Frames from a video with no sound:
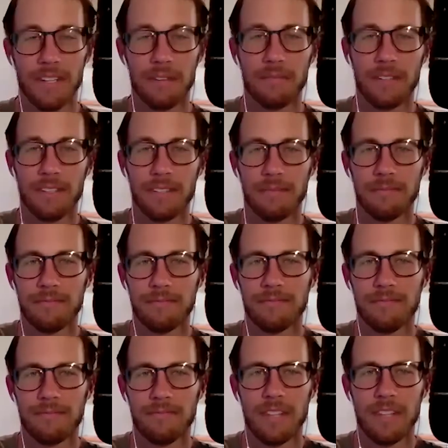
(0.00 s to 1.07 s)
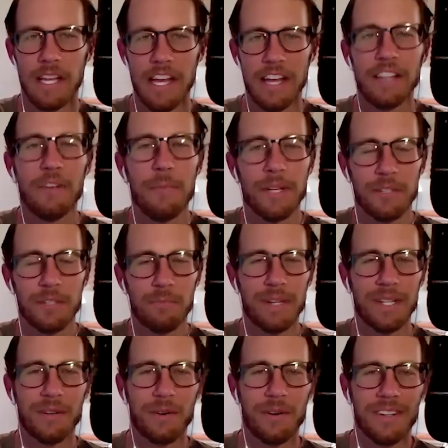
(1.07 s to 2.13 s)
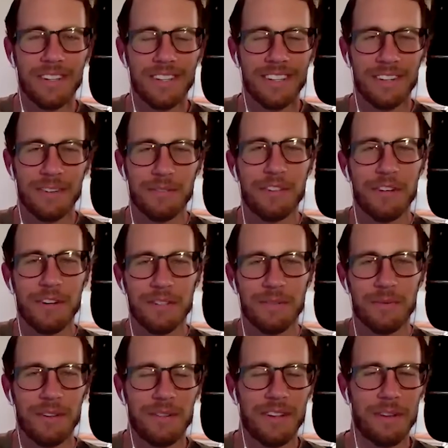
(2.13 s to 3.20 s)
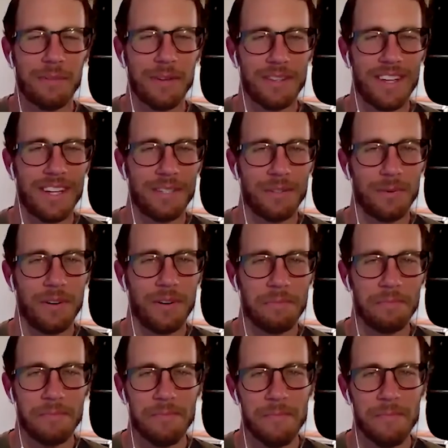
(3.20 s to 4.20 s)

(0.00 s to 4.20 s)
definitely. You mentioned Bitcoin. I was curious what you think about that as well.